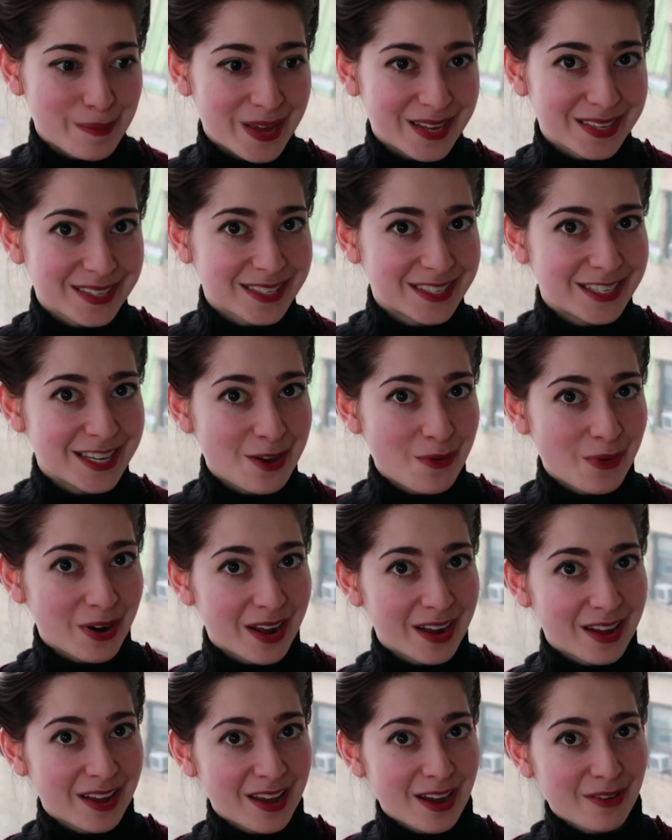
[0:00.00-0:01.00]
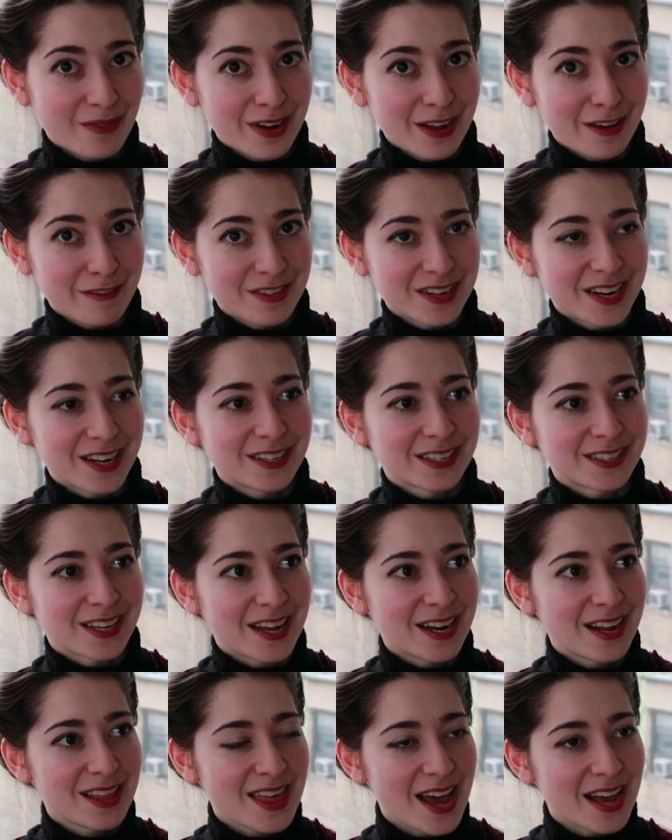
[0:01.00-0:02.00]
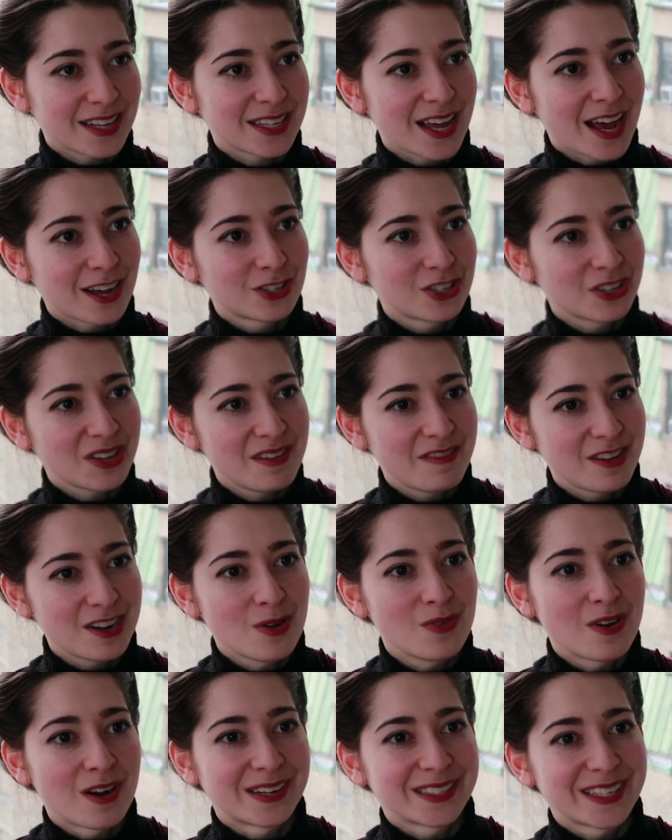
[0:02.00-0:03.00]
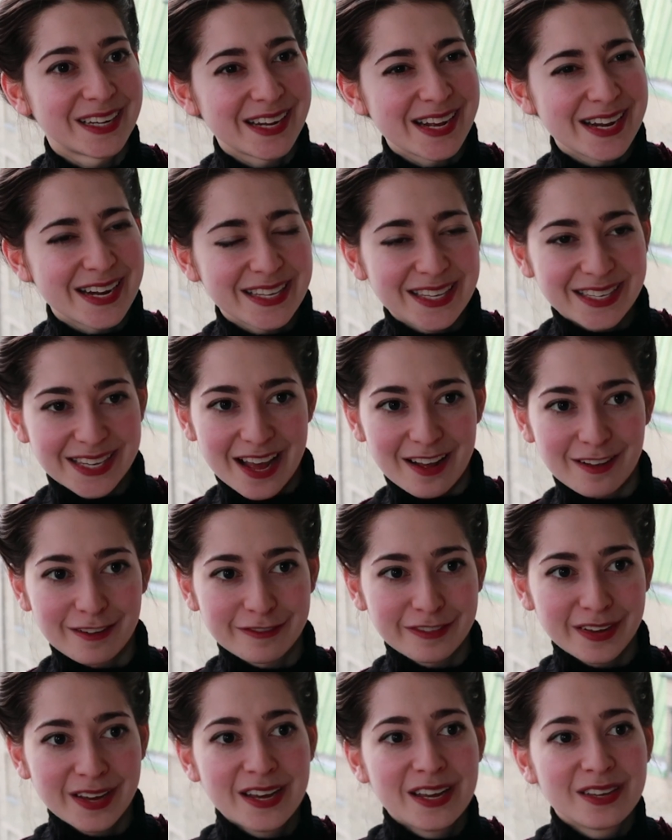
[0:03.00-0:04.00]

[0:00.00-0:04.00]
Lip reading: and see what I could get rid of, and I decided that's actually video content in itself.